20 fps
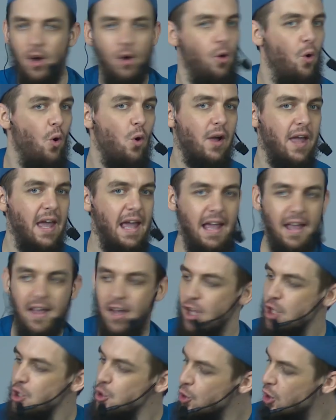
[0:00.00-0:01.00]
okay,
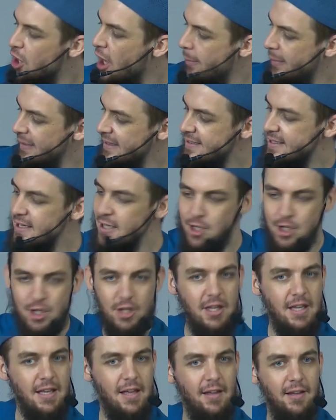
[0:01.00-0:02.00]
you come and teach
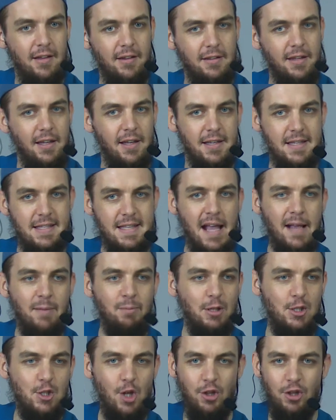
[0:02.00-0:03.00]
the
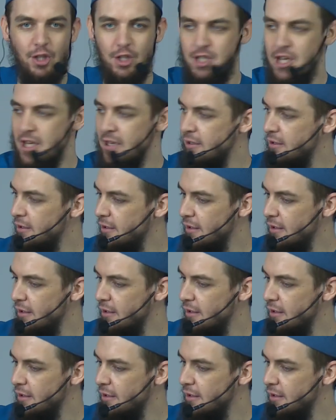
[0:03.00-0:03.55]
segment on the jinn.